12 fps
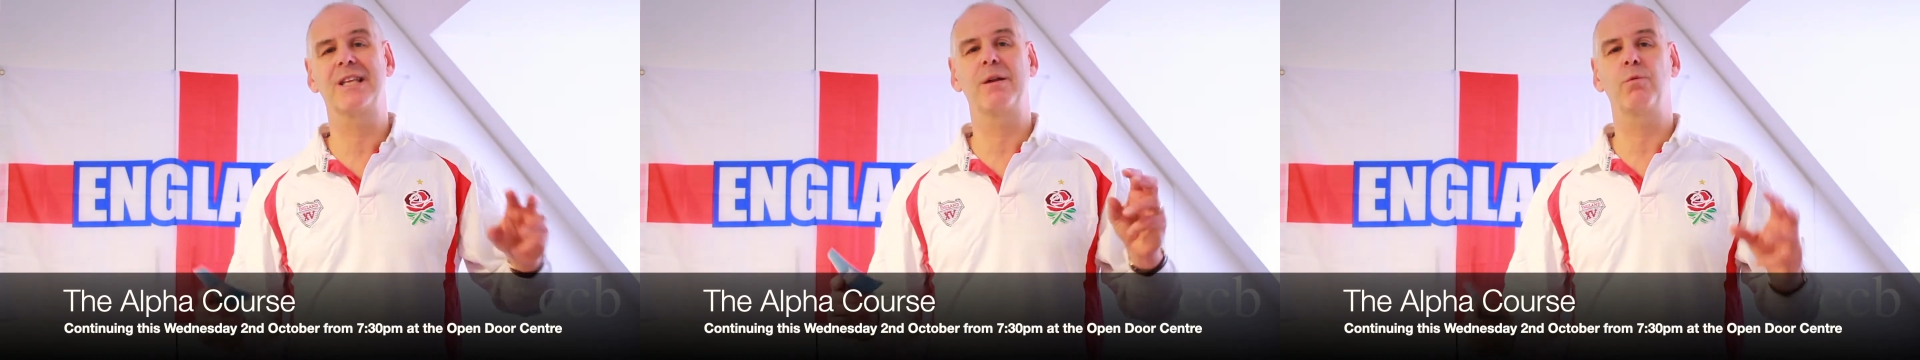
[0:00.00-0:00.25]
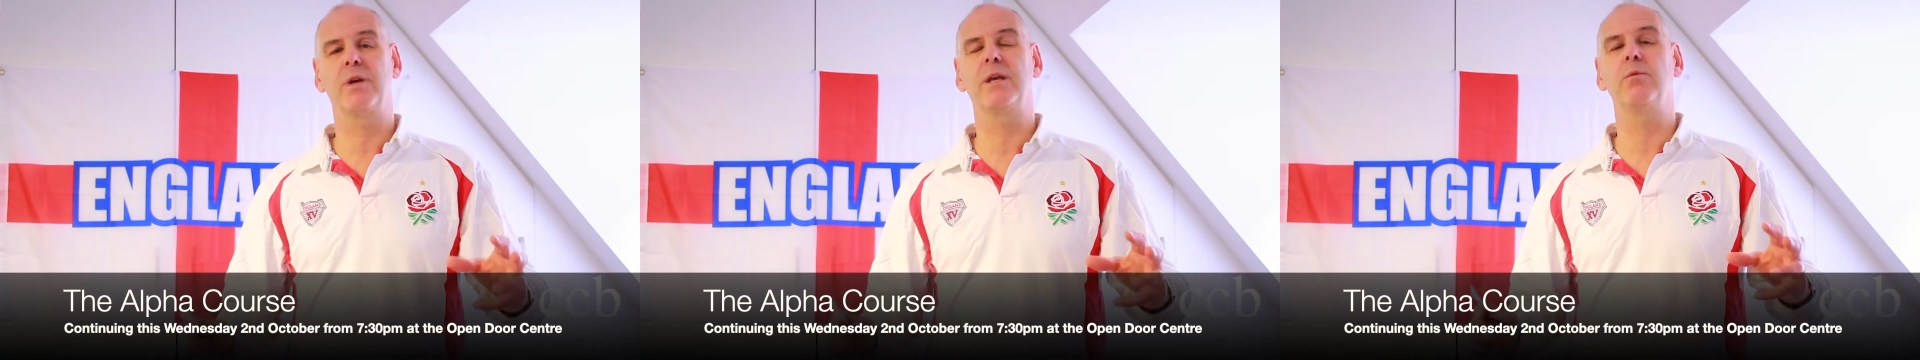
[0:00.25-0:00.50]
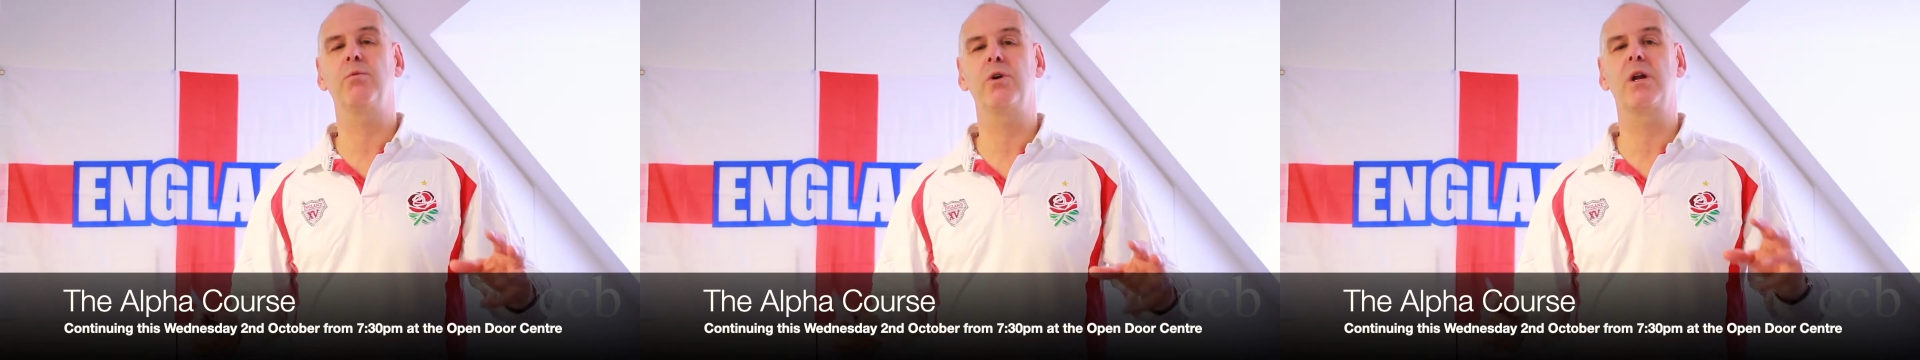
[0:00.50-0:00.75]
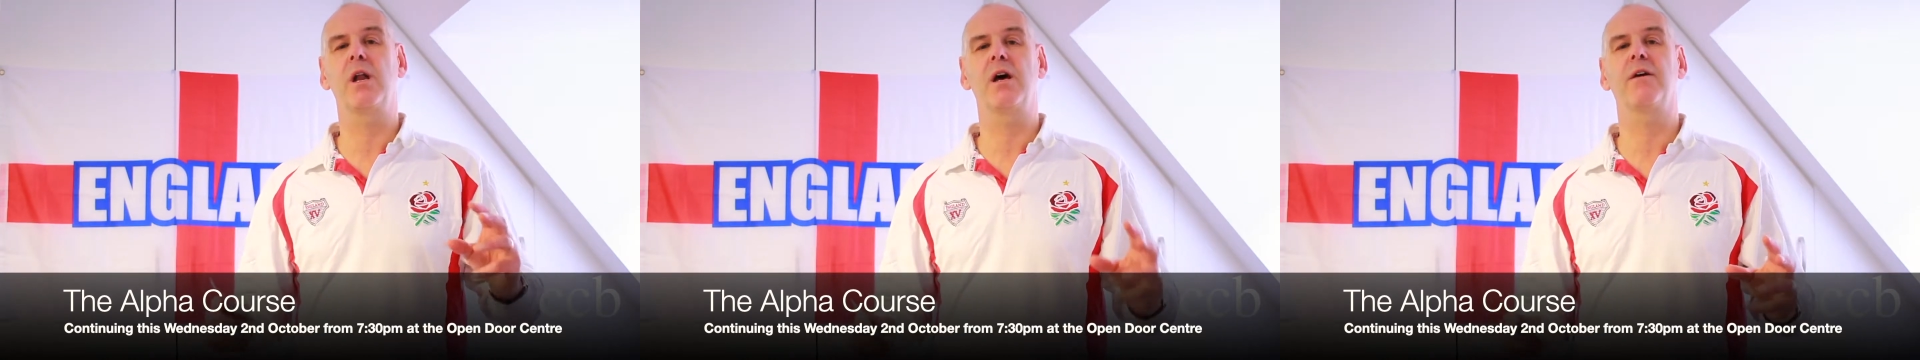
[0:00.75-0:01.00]
then we
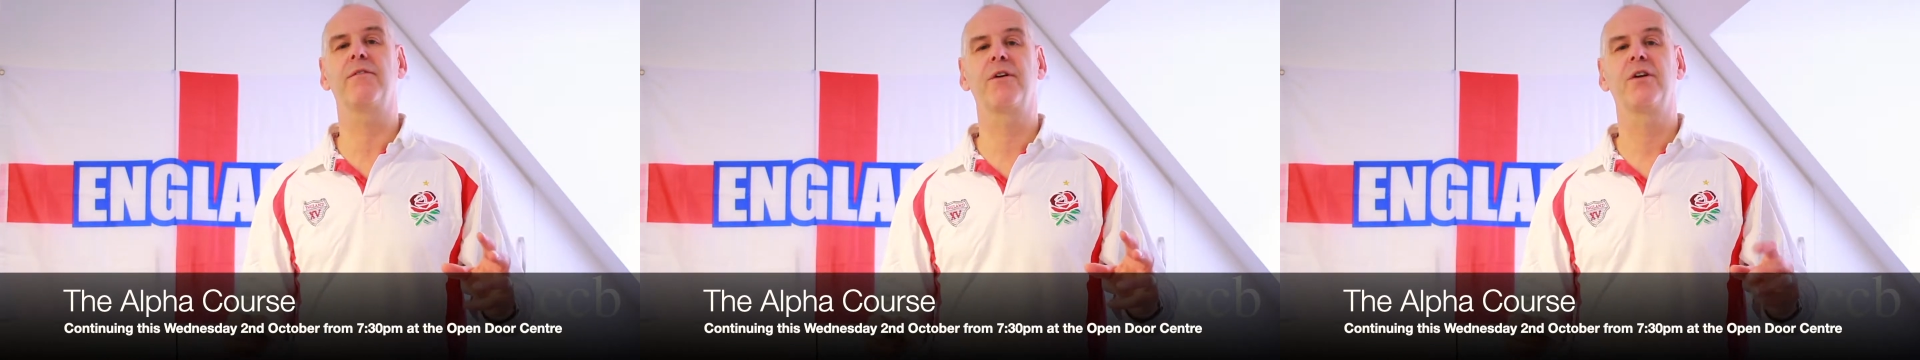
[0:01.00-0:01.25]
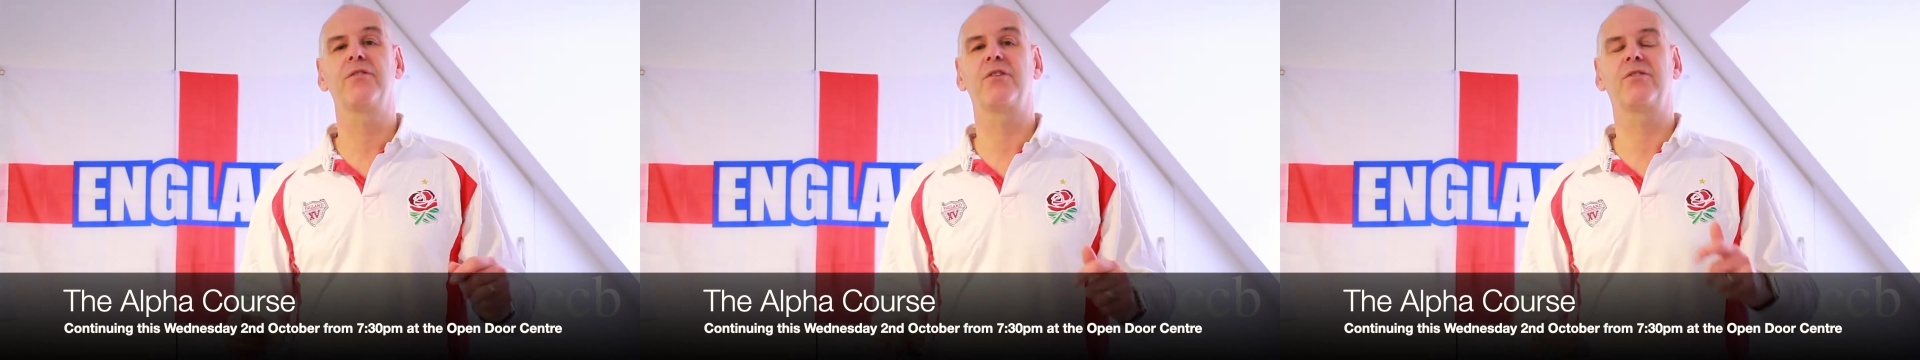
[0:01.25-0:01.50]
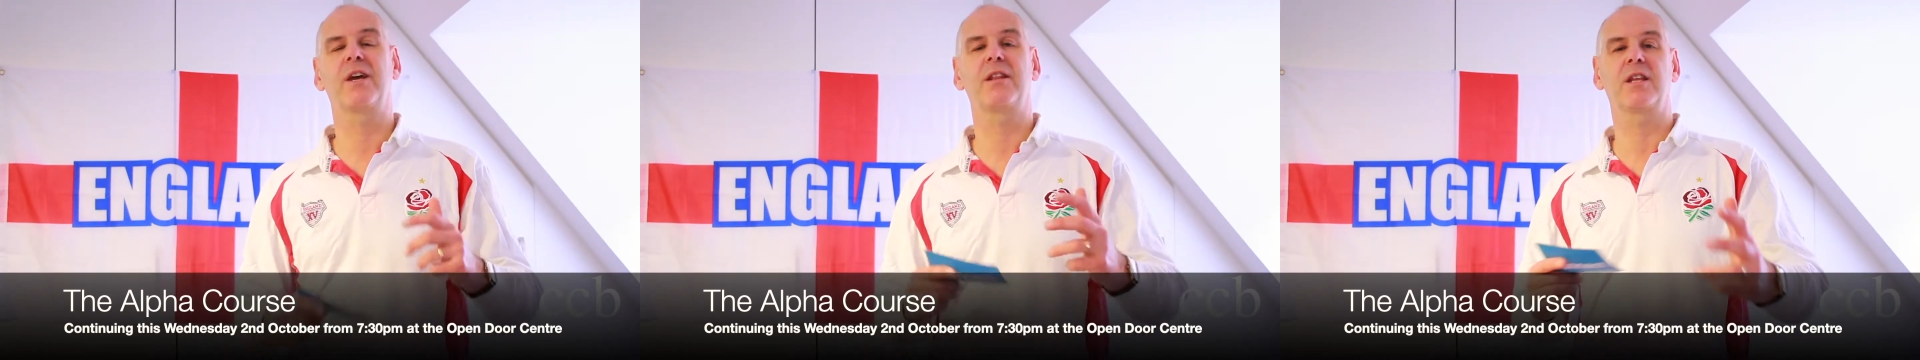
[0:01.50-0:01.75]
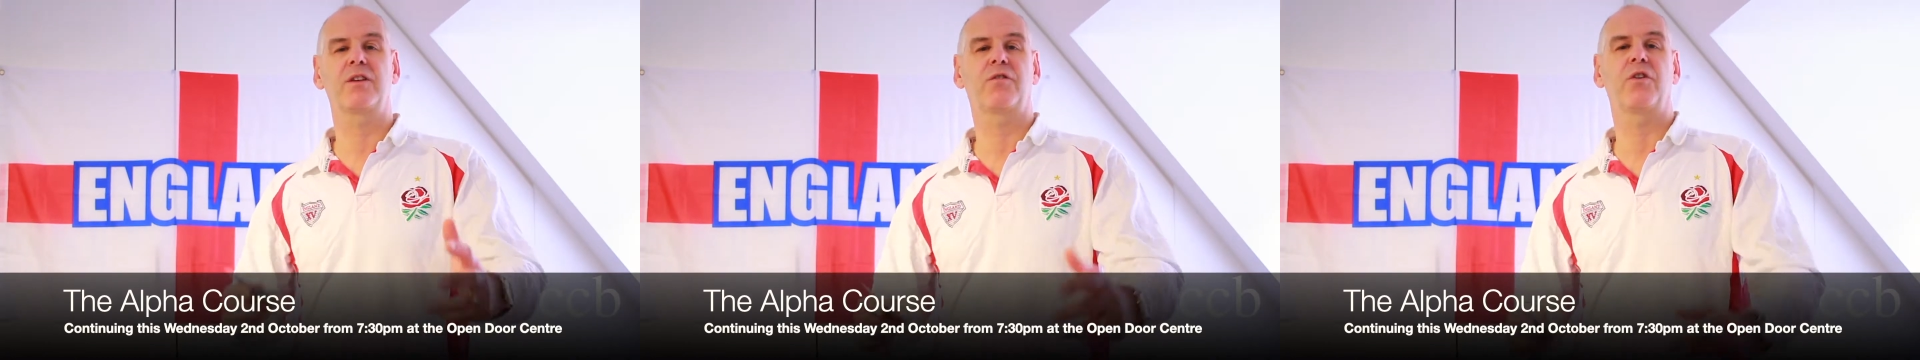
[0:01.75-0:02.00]
would love to take
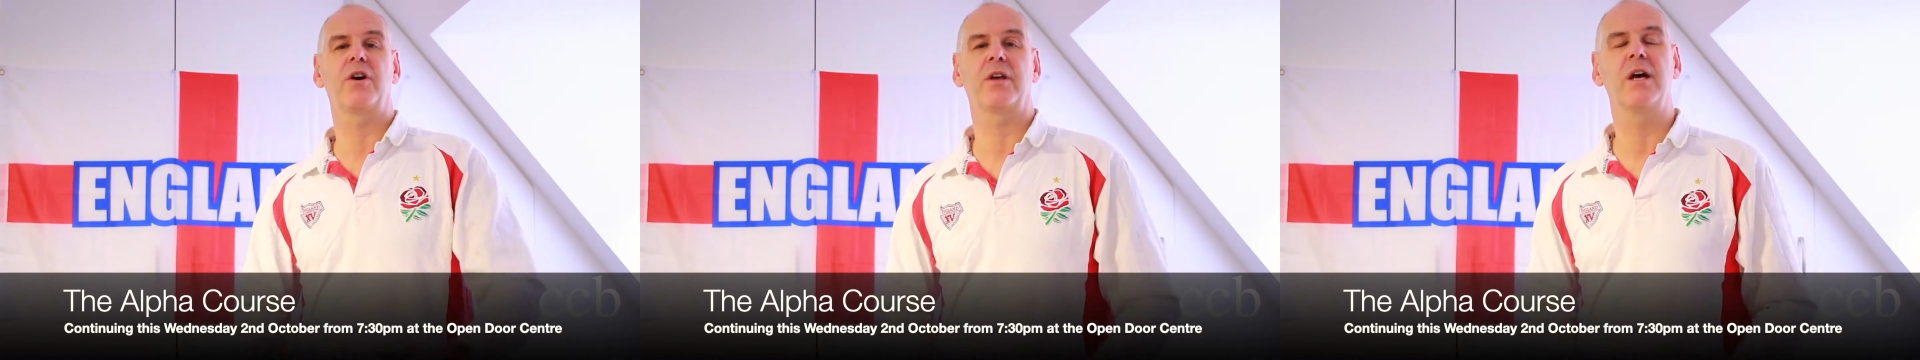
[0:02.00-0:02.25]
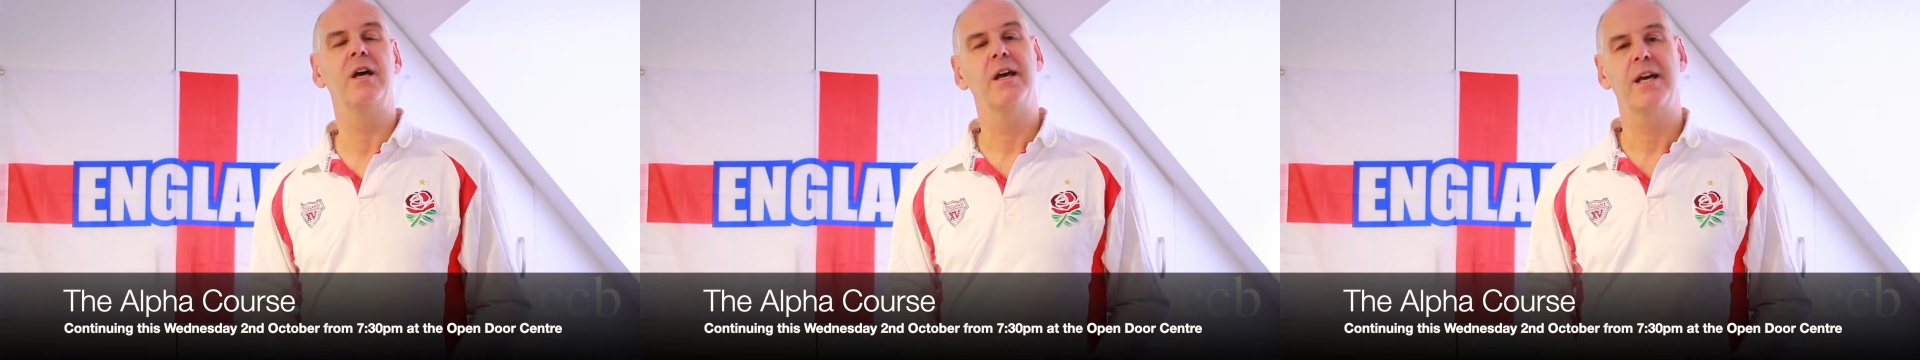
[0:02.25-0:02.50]
things further